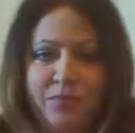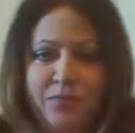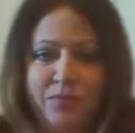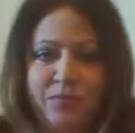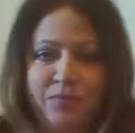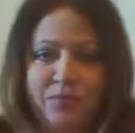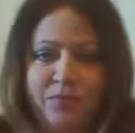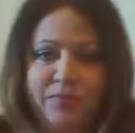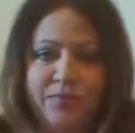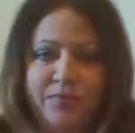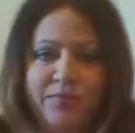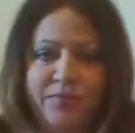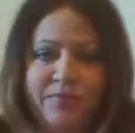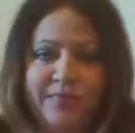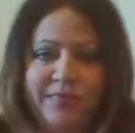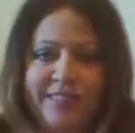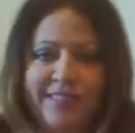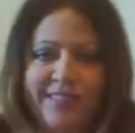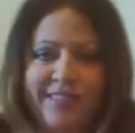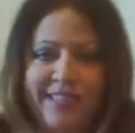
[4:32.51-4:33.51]

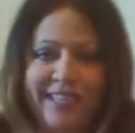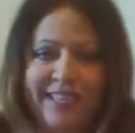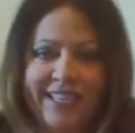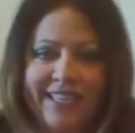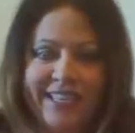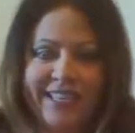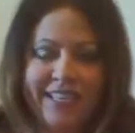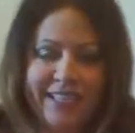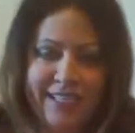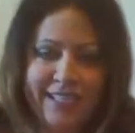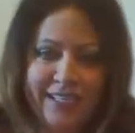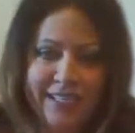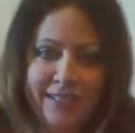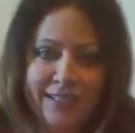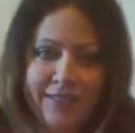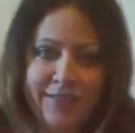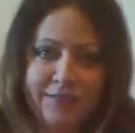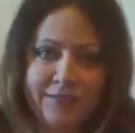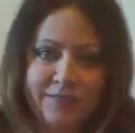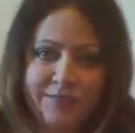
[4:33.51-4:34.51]

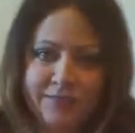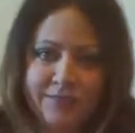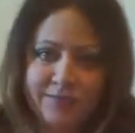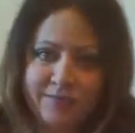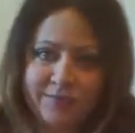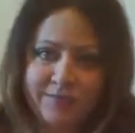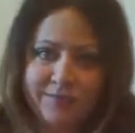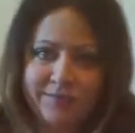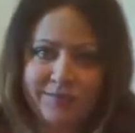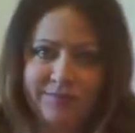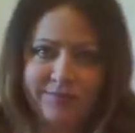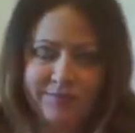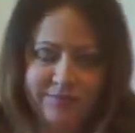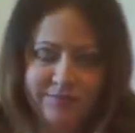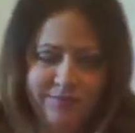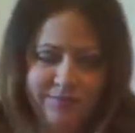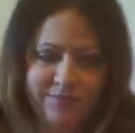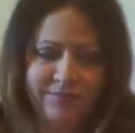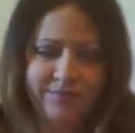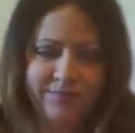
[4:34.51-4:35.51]

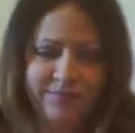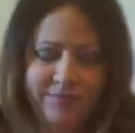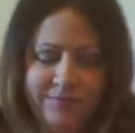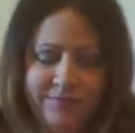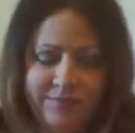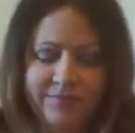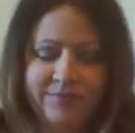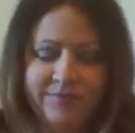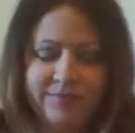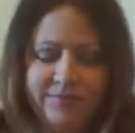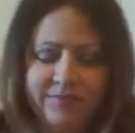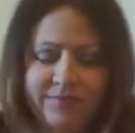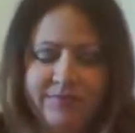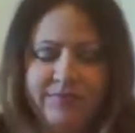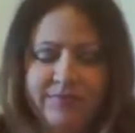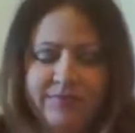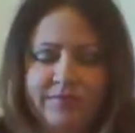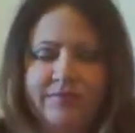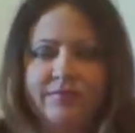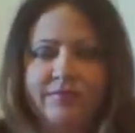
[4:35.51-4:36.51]

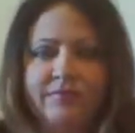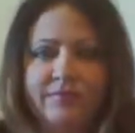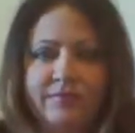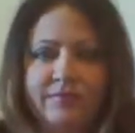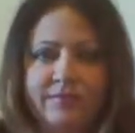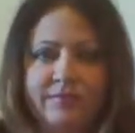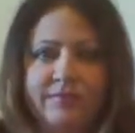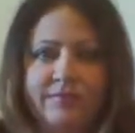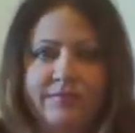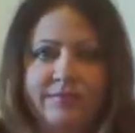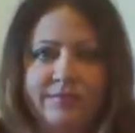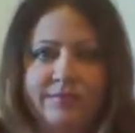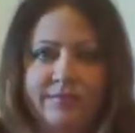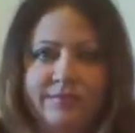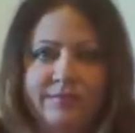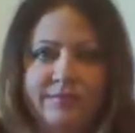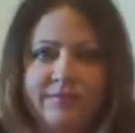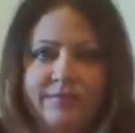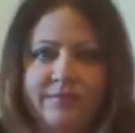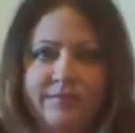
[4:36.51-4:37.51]

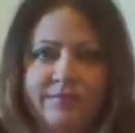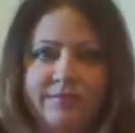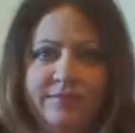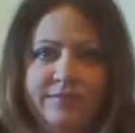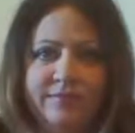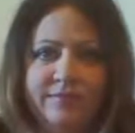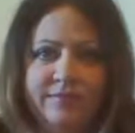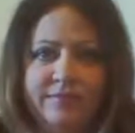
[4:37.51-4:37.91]
No one is speaking in this clip.